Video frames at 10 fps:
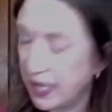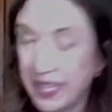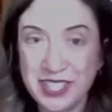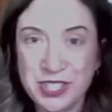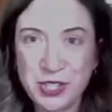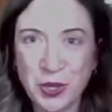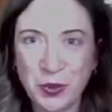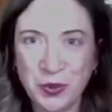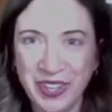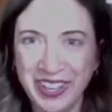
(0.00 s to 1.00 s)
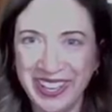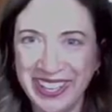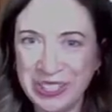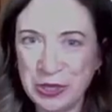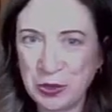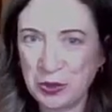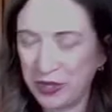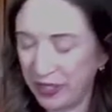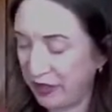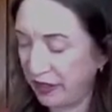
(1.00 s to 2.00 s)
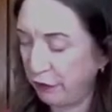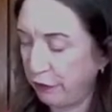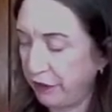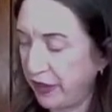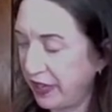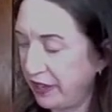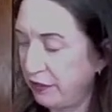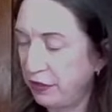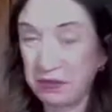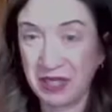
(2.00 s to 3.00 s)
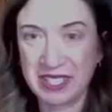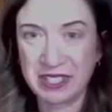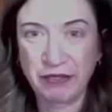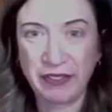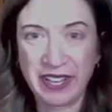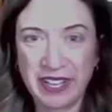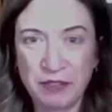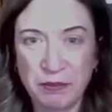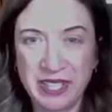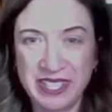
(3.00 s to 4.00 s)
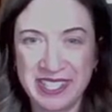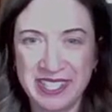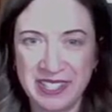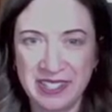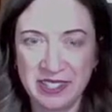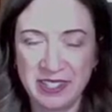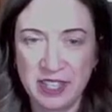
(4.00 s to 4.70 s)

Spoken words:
So I know that 5 plus 5 make 10,